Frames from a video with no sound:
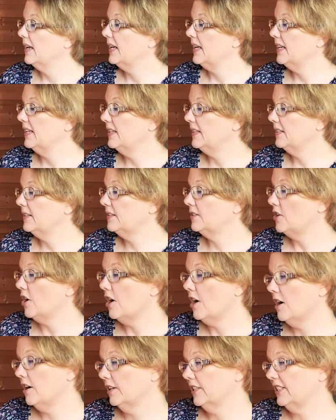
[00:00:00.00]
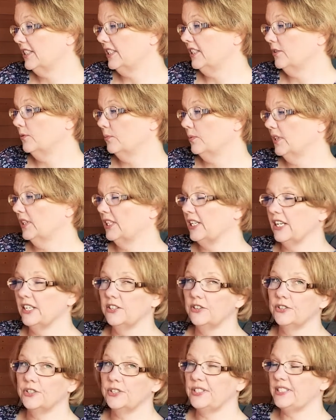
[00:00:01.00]
His dog didn't really
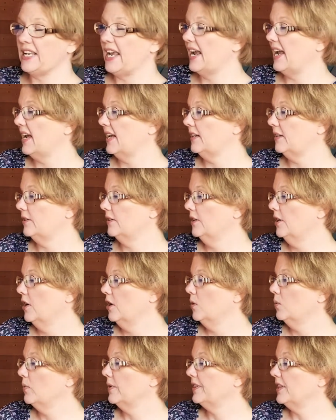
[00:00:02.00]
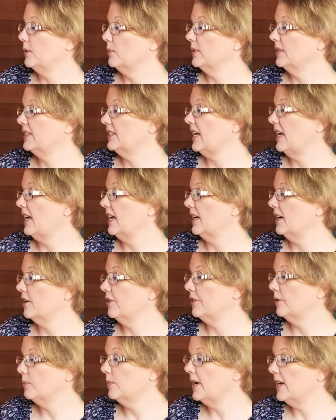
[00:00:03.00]
understand what they were saying
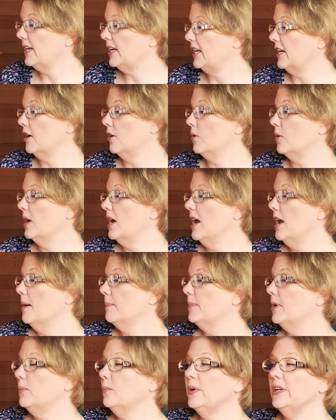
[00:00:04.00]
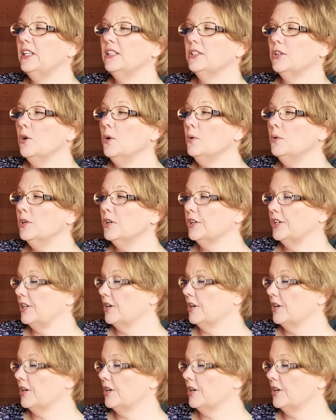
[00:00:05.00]
on the radio, but when his owner